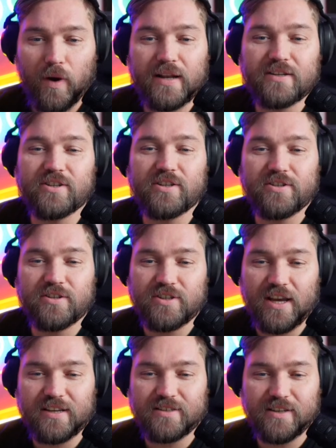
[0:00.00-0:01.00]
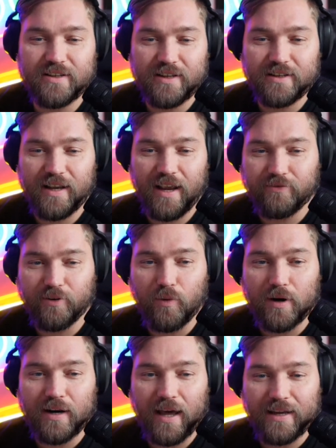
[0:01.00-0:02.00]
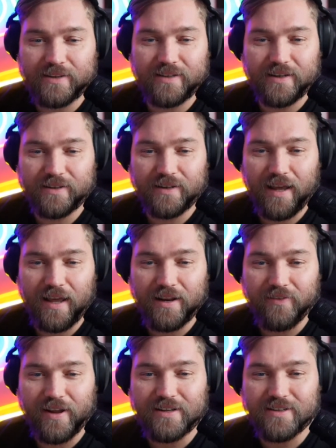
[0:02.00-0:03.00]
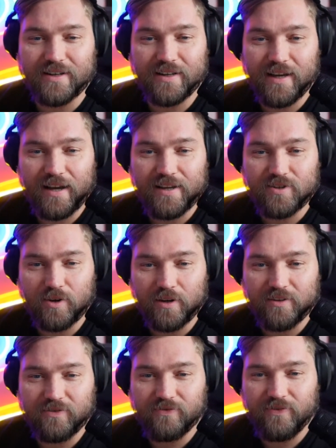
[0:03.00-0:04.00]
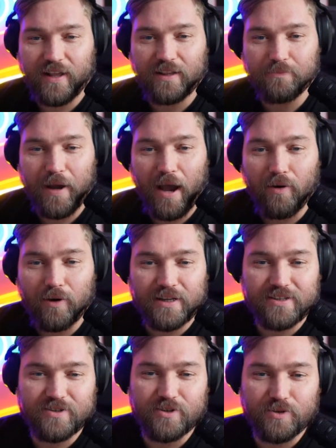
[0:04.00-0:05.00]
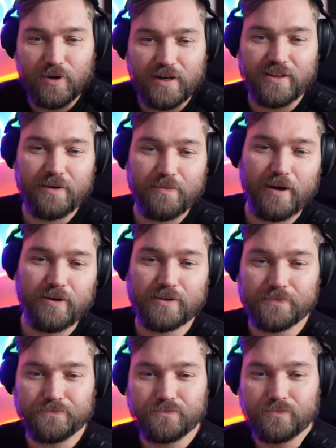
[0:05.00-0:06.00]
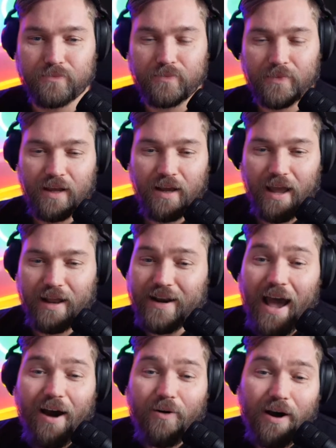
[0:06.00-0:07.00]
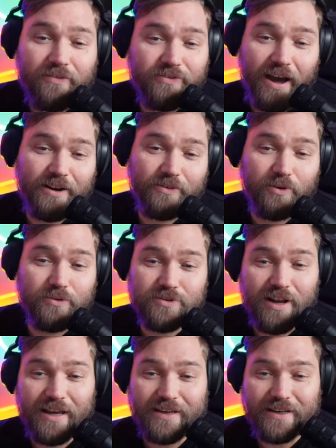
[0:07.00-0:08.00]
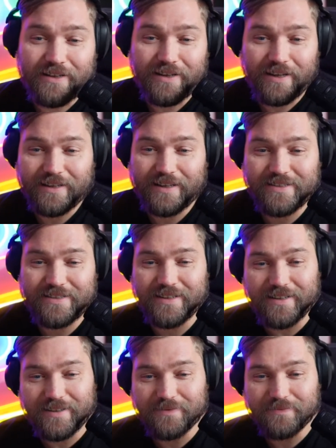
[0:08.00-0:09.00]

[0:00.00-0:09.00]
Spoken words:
she suggested it, everyone liked it, and eventually I sort of felt powerless to do anything about it. And now I've kind of grown to like it. Like it's sort